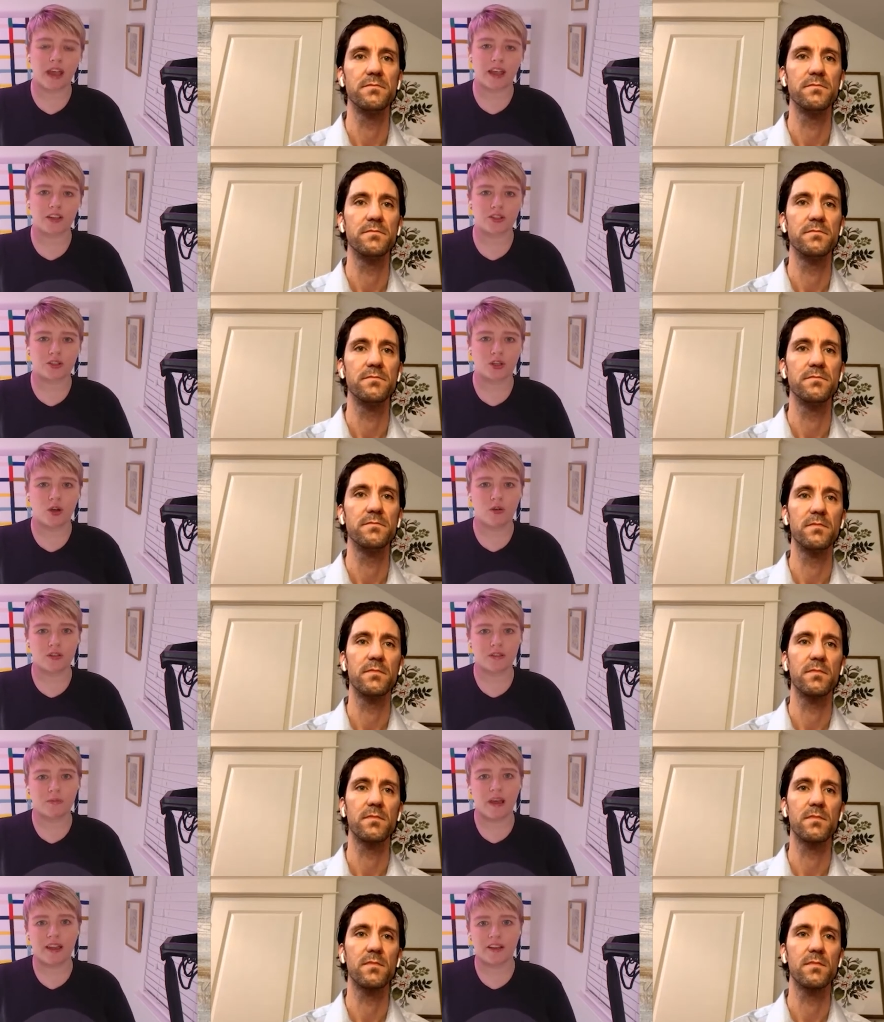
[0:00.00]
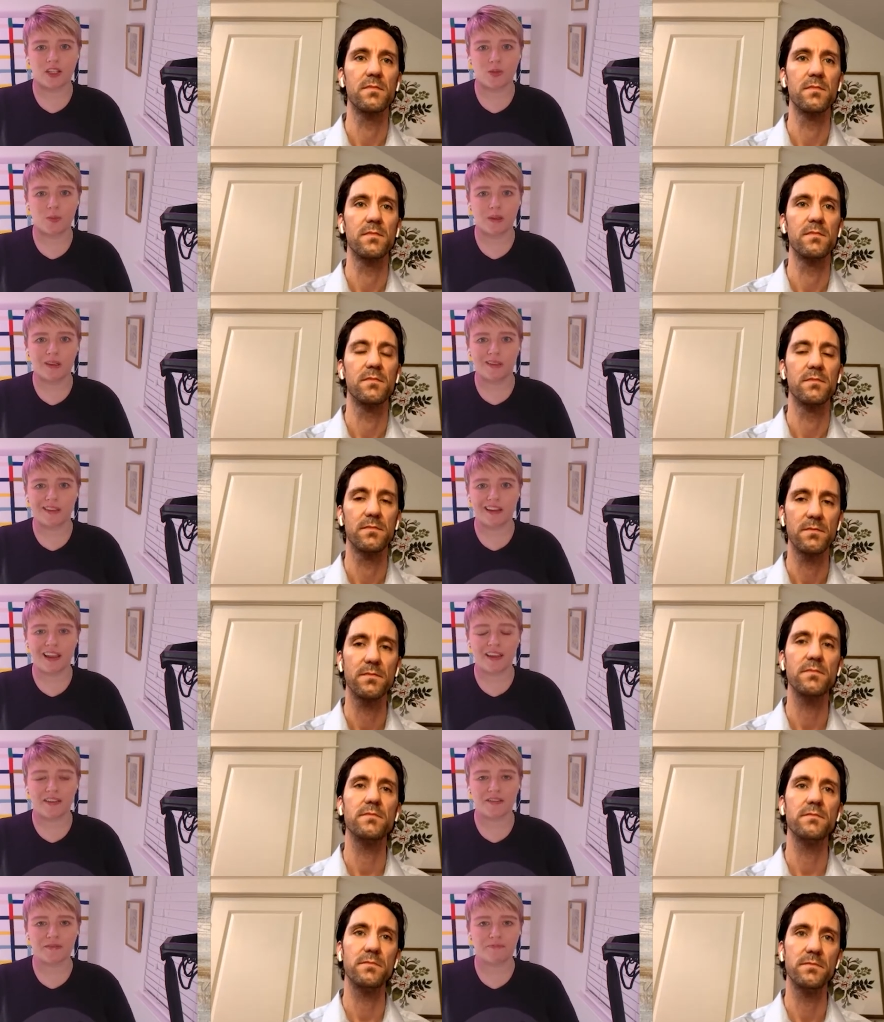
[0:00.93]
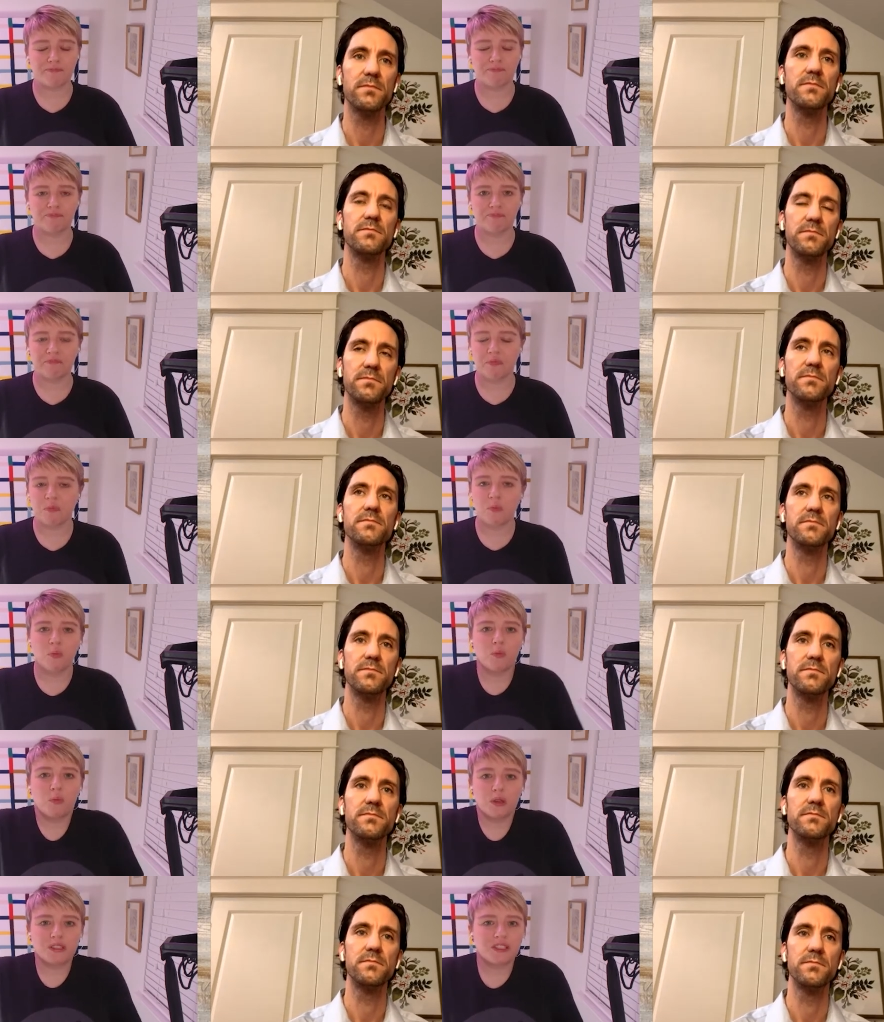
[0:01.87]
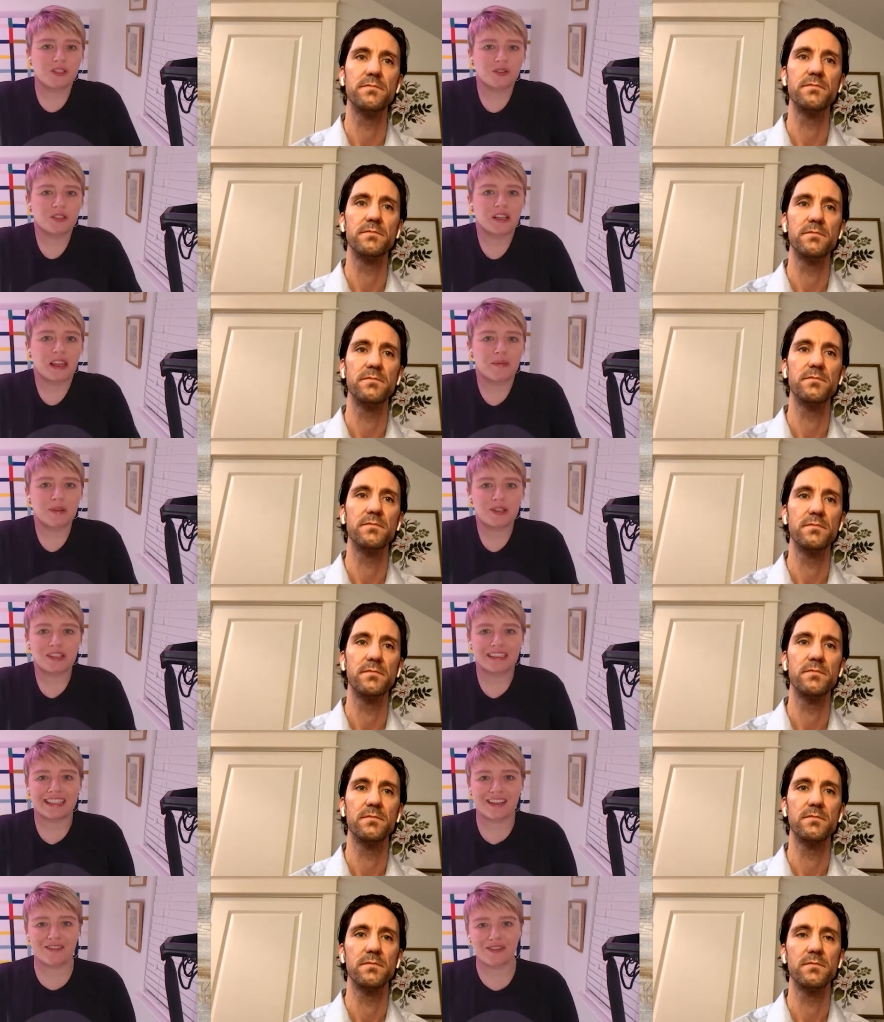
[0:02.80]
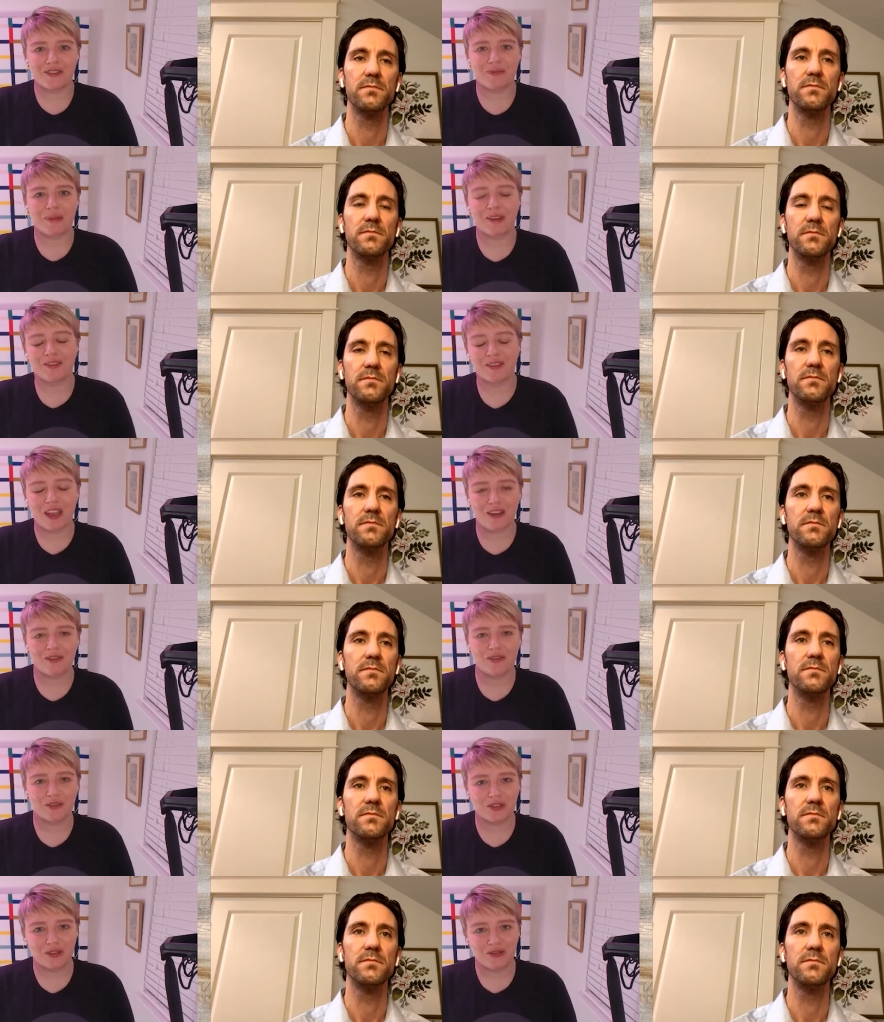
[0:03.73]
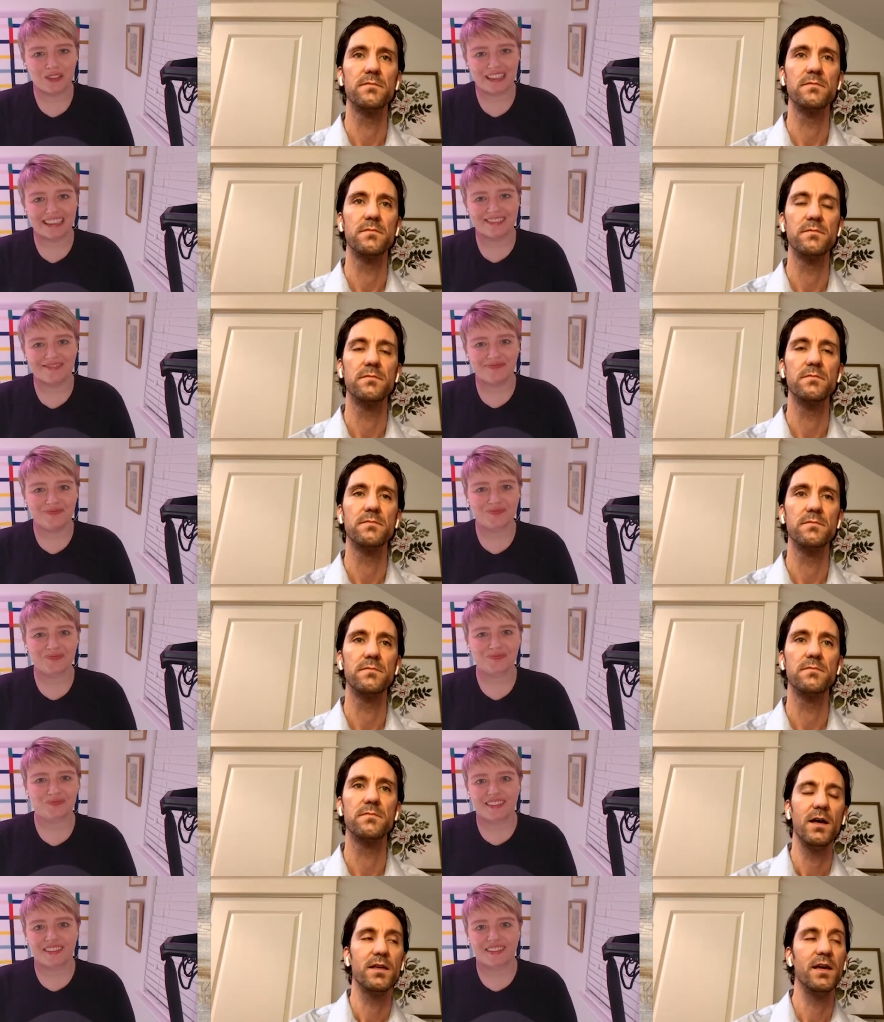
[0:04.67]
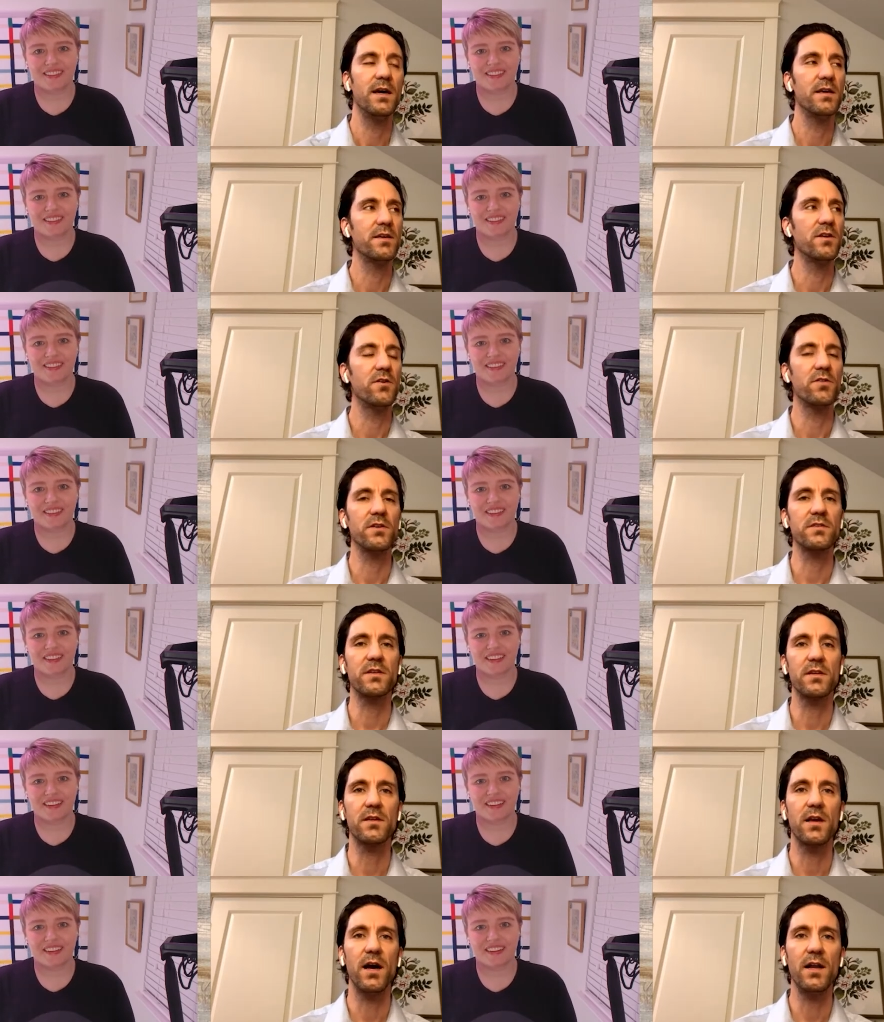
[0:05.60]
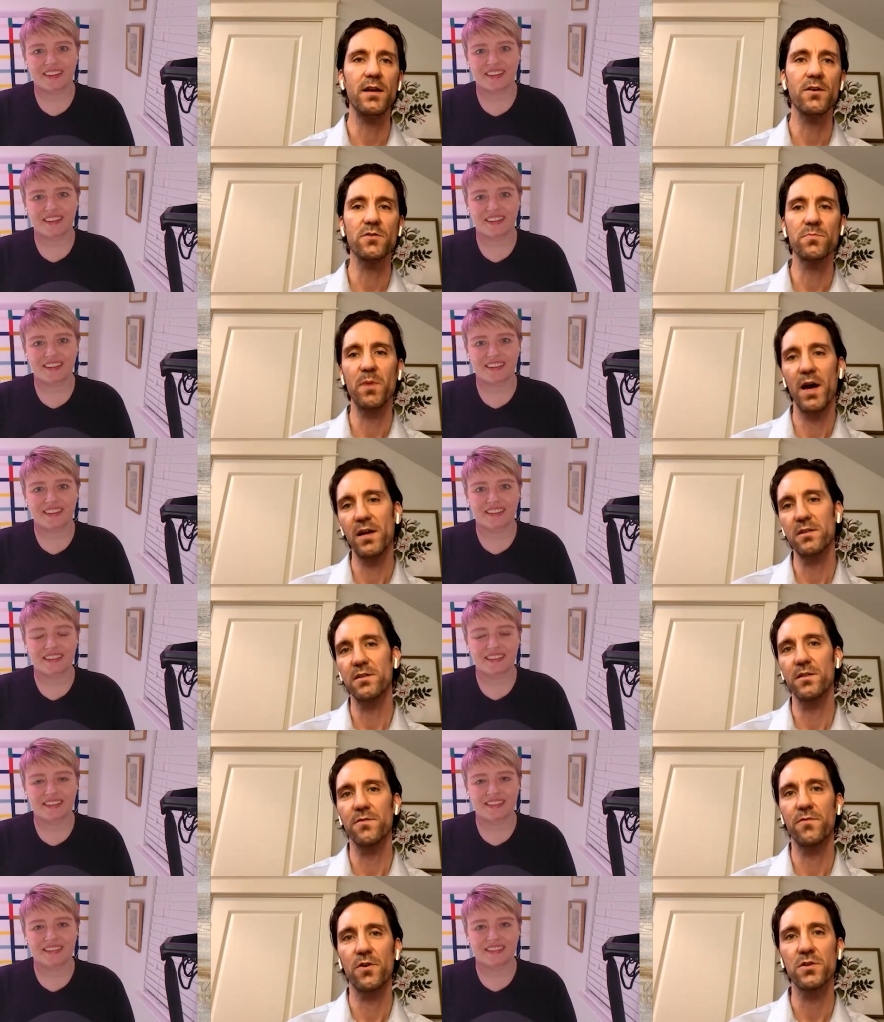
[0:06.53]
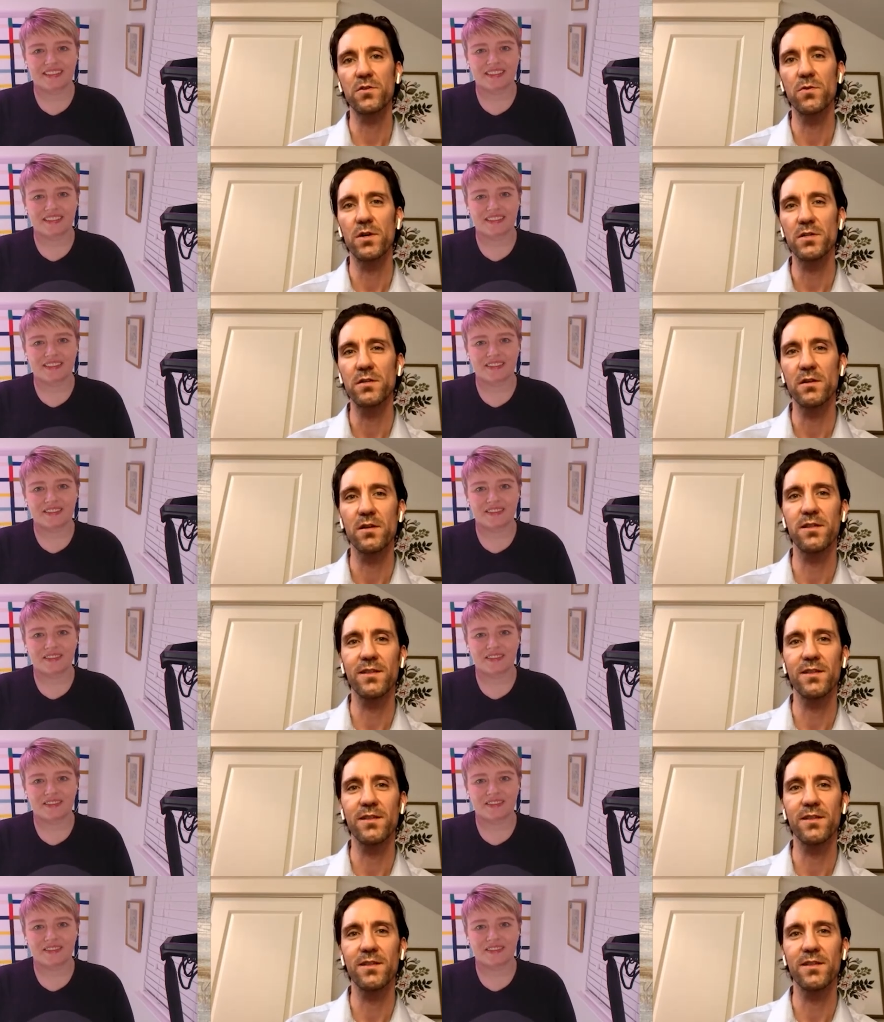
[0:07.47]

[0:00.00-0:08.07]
Speaker 1: Azure Cost Management? Mm-hmm. Um, what does your telemetry tell you about how they're using it?
Speaker 2: Yeah, you know, this kind of goes back to the first question